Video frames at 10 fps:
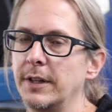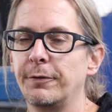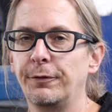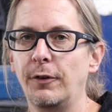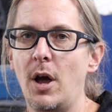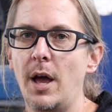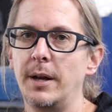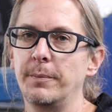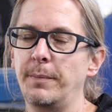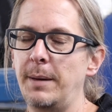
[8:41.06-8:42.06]
in the
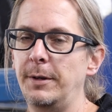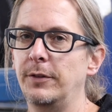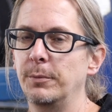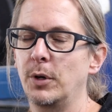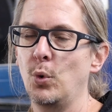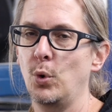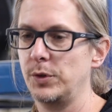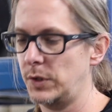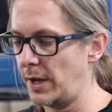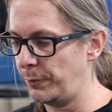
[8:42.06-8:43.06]
front, maybe some cool
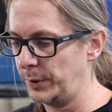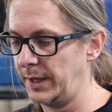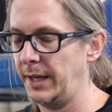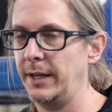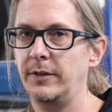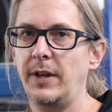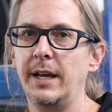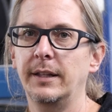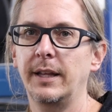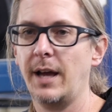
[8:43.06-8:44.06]
stuff with the
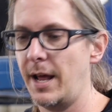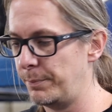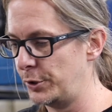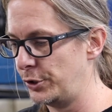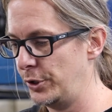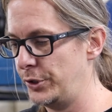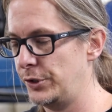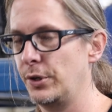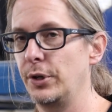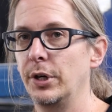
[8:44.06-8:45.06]
intake that kind of
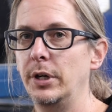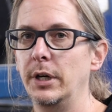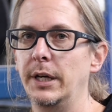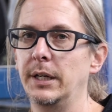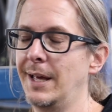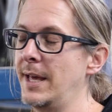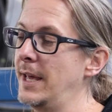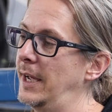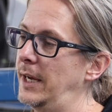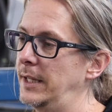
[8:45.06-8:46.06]
protrudes through the hood,
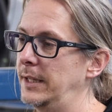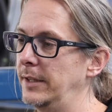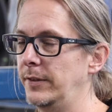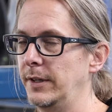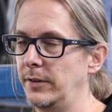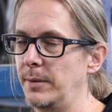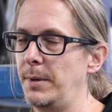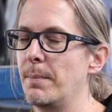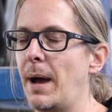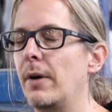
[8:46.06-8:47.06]
and then this thing's going to
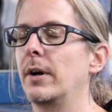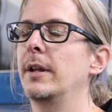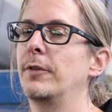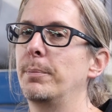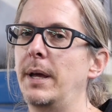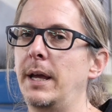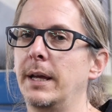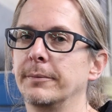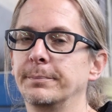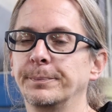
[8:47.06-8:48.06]
be about ready for paint.